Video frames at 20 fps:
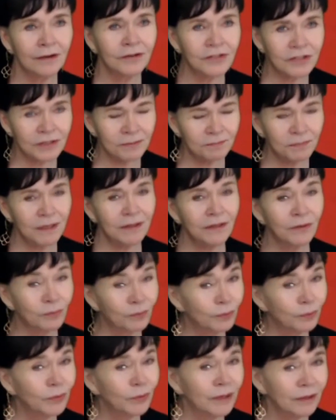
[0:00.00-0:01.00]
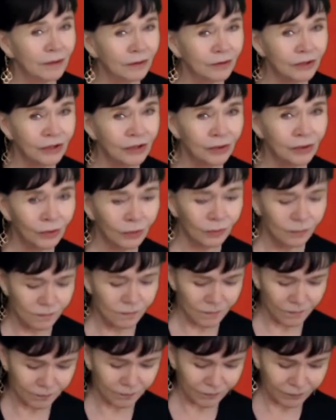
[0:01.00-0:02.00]
to be the real you.
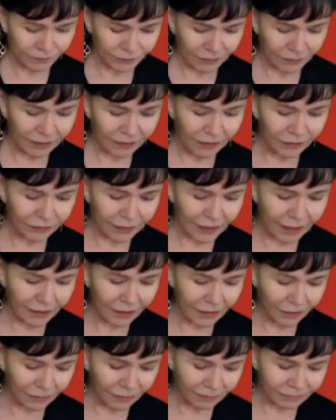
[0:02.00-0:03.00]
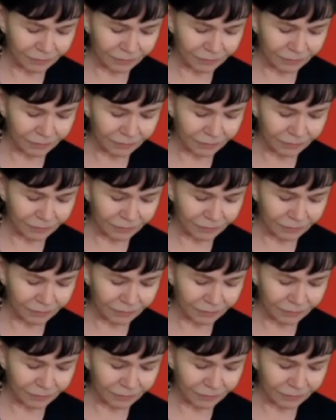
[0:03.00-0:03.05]
And here they go.